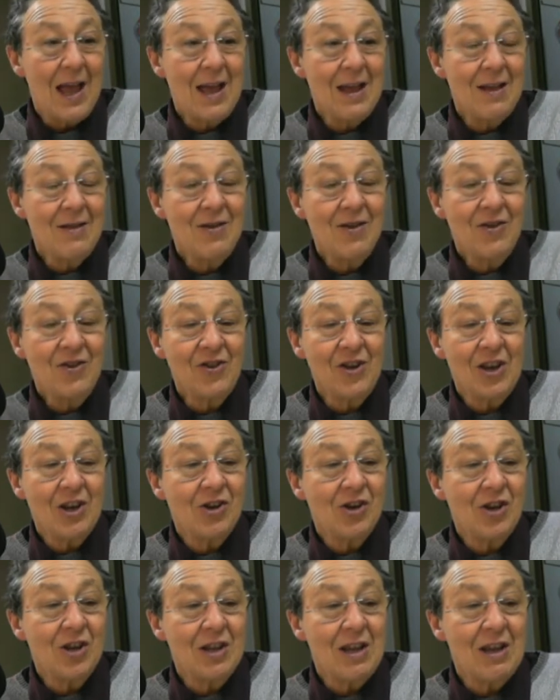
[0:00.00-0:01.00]
And the
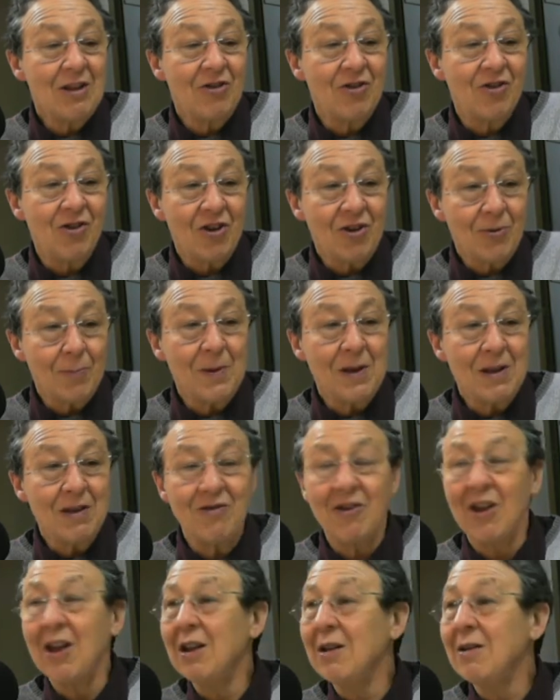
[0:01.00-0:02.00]
section that's just
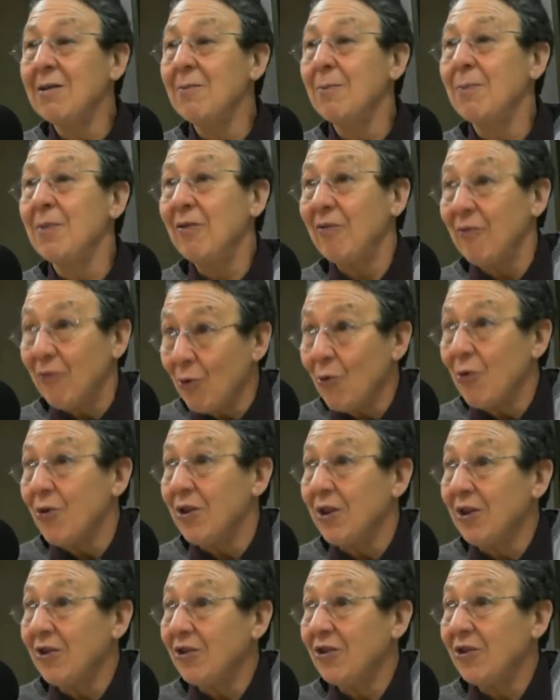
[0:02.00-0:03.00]
been done
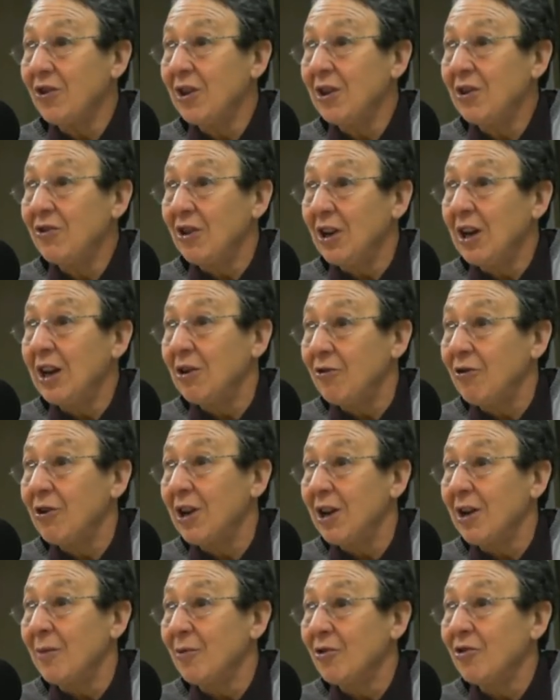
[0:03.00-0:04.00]
before this is
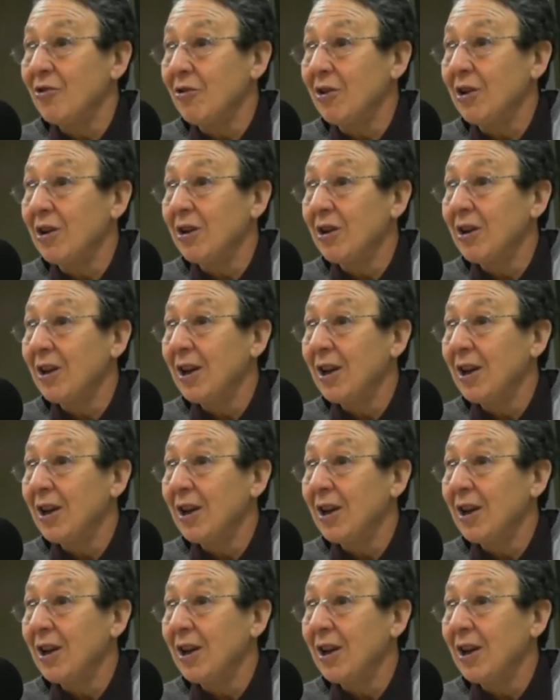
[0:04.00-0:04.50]
electrochemistry.